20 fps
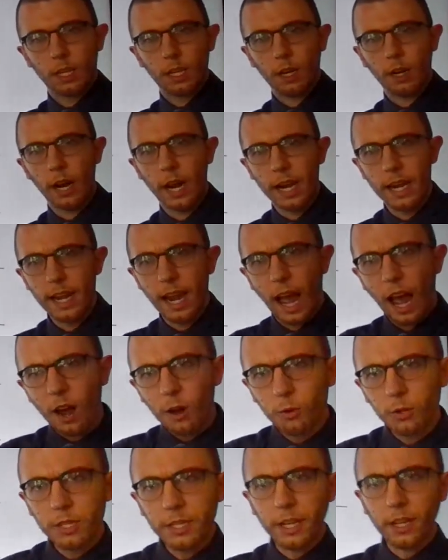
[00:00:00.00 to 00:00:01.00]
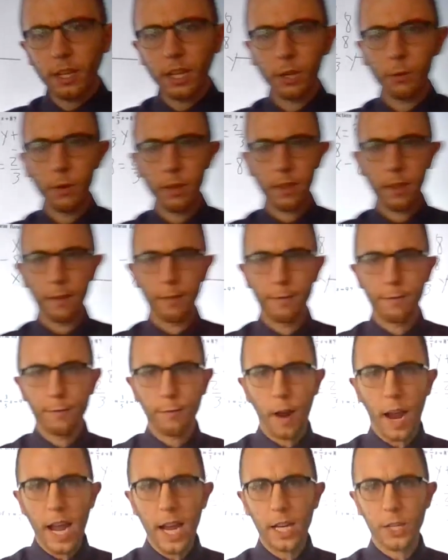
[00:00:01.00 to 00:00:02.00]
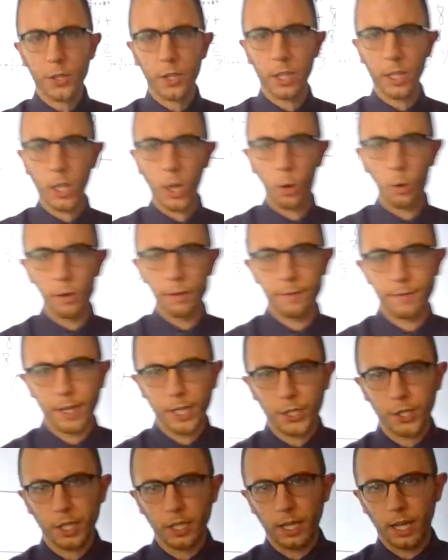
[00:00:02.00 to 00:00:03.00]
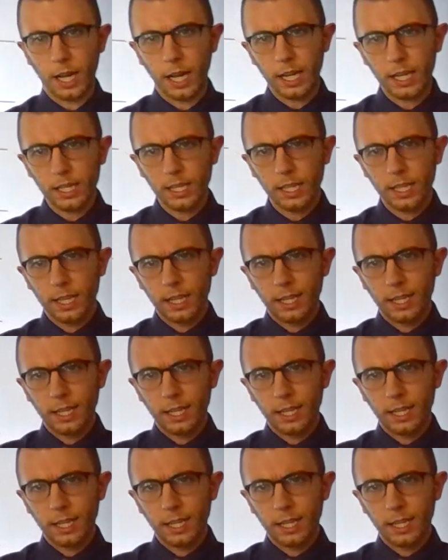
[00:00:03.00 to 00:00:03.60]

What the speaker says: All right, now we're dealing with a fraction coefficient, huh?